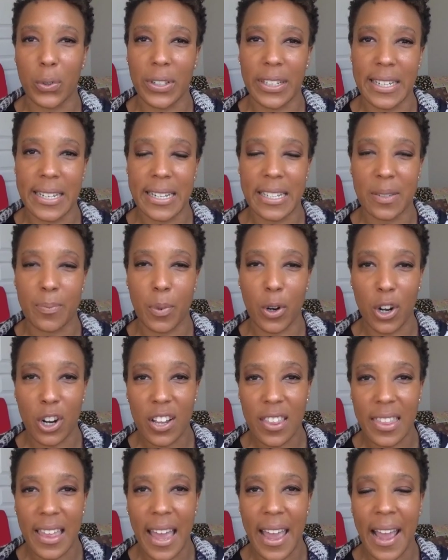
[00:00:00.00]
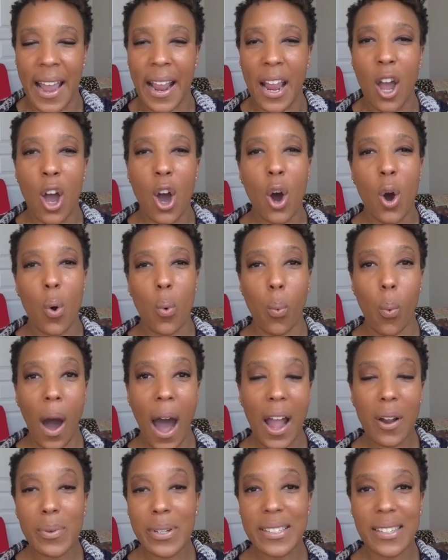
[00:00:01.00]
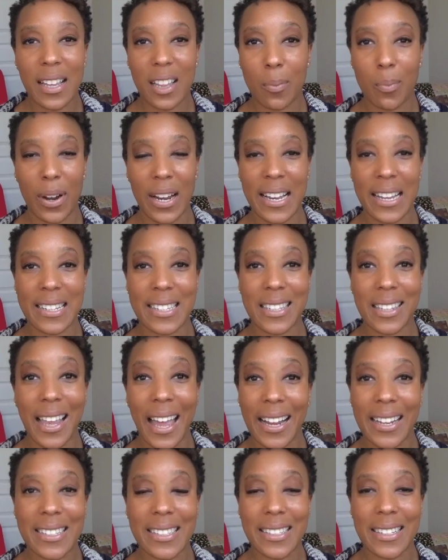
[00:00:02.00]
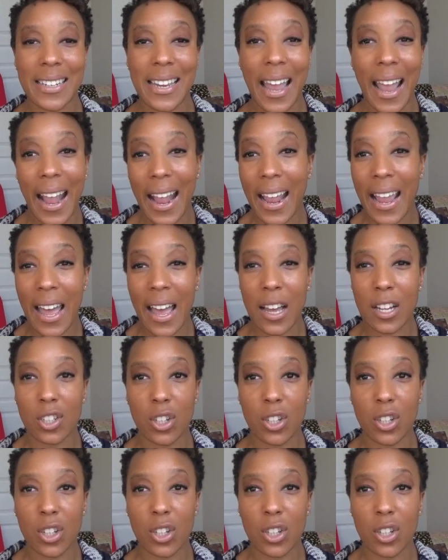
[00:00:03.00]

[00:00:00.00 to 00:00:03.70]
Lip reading: Martin Luther King's birthday, why we celebrate his legacy,